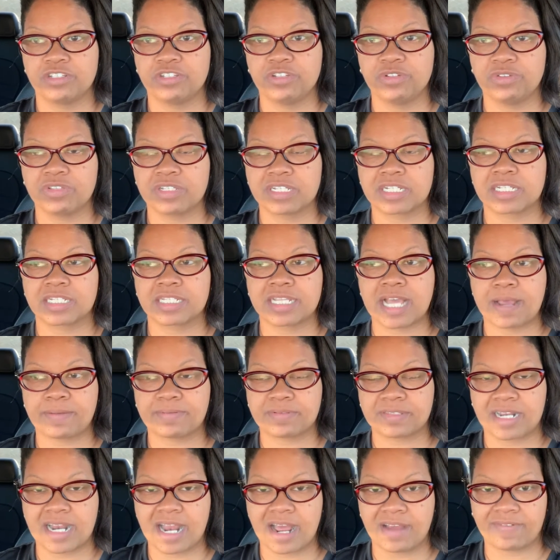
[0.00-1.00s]
Do the
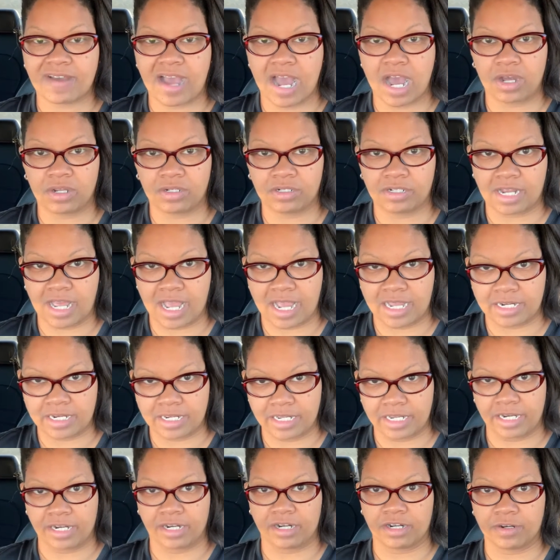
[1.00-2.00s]
steps that I've
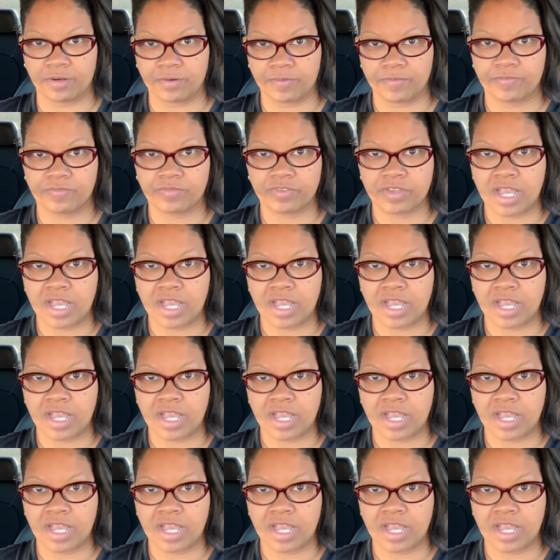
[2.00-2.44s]
outlined here.